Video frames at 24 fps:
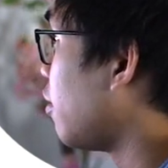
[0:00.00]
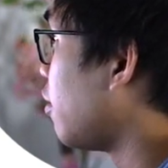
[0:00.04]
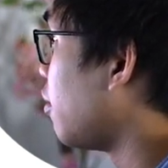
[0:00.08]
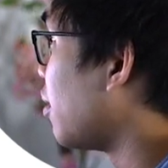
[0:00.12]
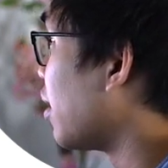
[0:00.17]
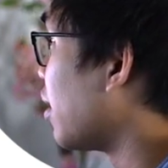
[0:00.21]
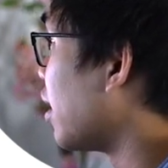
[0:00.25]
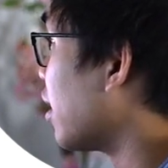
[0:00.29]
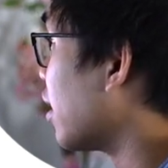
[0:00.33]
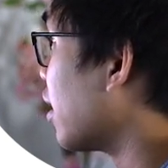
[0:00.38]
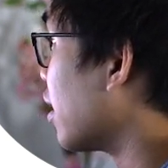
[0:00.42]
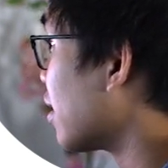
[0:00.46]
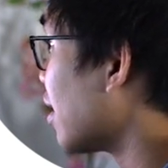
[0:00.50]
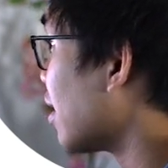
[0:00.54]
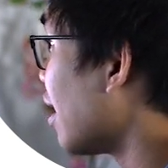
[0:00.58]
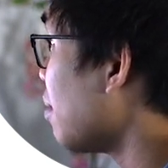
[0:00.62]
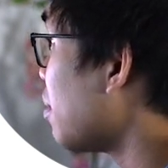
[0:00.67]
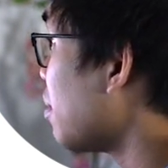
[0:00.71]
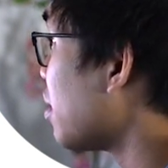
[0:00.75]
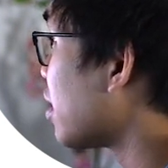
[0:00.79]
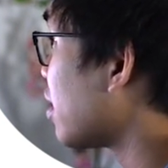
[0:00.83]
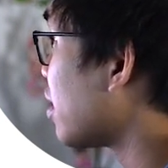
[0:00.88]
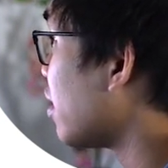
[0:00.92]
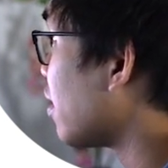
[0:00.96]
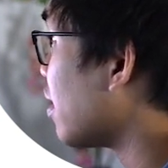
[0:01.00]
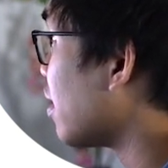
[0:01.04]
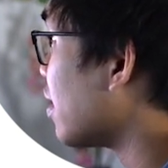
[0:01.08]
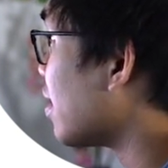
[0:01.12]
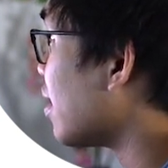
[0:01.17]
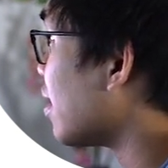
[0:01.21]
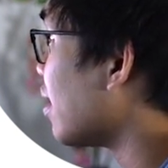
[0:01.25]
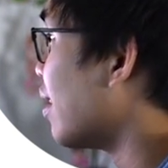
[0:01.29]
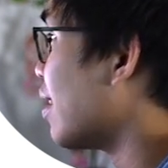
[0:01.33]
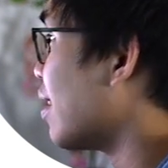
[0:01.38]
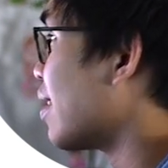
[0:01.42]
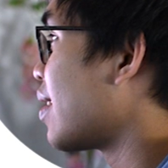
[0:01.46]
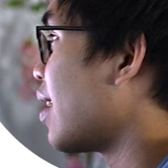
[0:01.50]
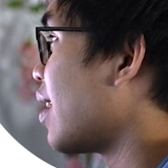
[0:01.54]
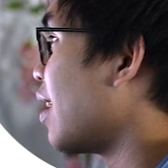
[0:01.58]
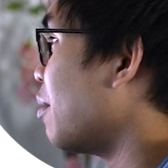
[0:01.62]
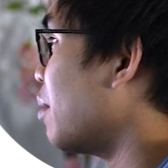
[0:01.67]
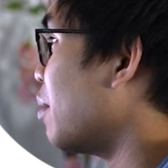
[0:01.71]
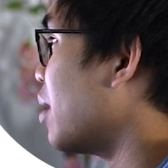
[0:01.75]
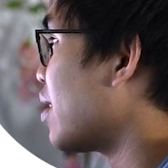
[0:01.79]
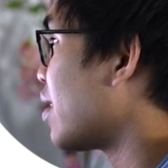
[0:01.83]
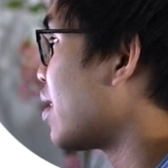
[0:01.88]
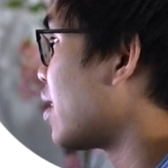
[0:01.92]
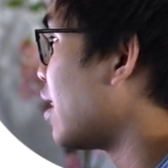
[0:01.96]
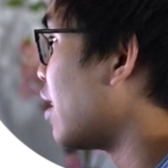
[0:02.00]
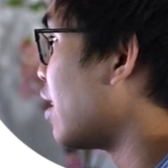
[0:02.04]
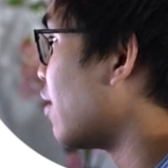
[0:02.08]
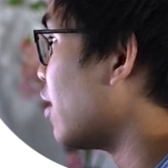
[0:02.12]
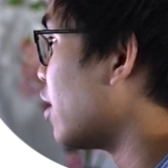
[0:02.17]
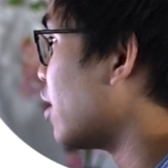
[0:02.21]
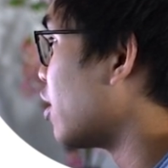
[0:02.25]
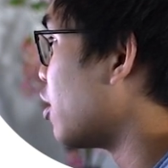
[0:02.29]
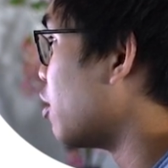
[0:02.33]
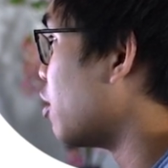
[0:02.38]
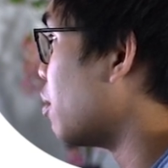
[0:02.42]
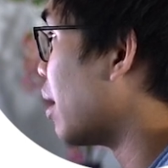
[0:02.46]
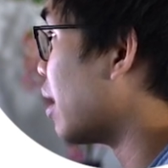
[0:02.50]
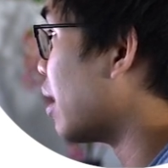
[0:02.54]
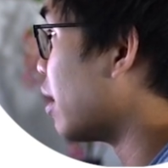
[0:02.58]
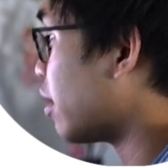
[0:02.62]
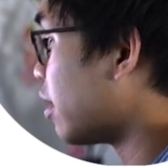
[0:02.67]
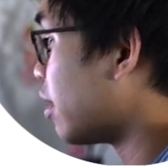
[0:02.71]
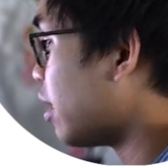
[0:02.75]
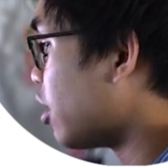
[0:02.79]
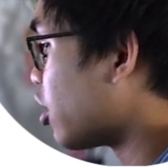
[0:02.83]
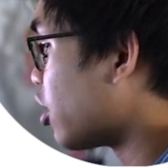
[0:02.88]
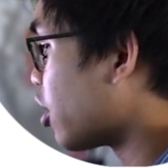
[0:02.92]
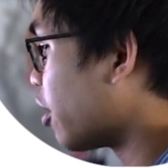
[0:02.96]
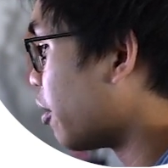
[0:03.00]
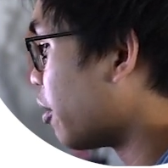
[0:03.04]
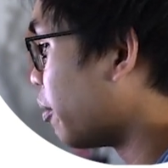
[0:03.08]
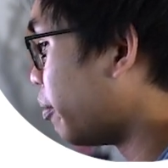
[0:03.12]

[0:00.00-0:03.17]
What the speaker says: Within the topics, you can see the assignments given to you by the teacher.